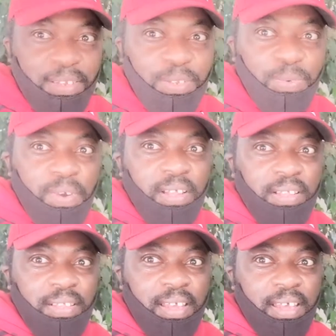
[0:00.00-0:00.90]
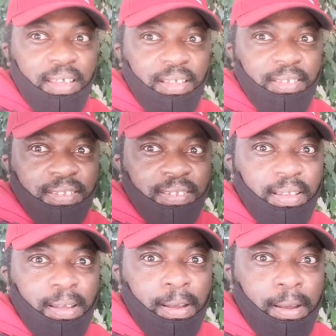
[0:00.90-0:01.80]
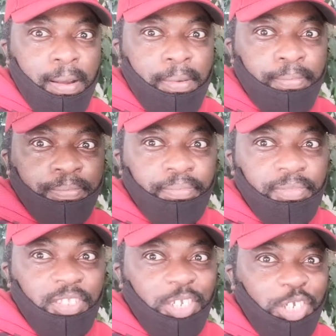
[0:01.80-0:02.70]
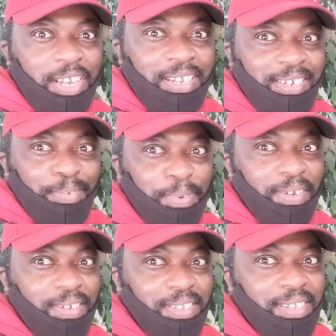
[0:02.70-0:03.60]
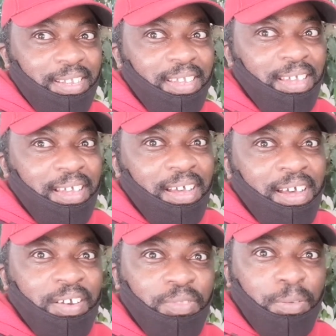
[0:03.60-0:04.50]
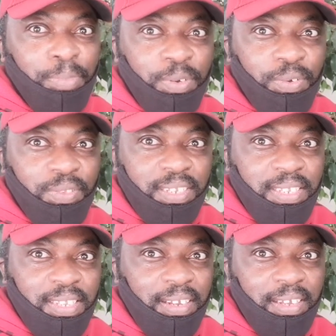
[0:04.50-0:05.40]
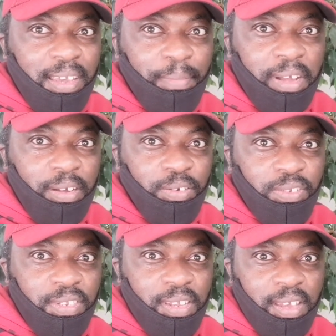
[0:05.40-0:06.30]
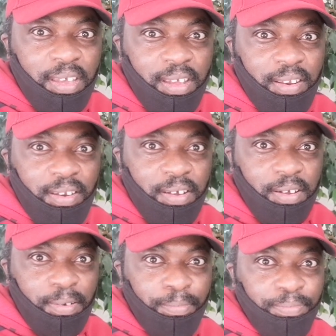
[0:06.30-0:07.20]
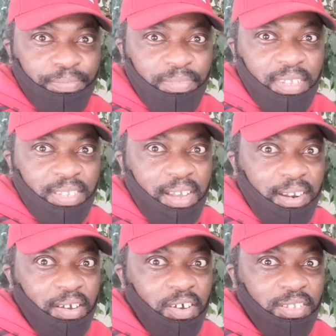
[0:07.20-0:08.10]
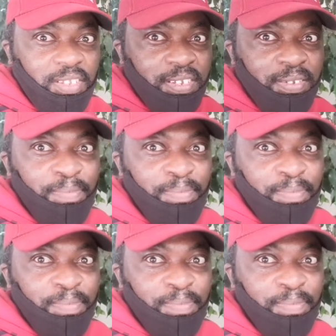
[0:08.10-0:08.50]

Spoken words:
As well as the shade, because out of the blue, the sun came out and kind of hot.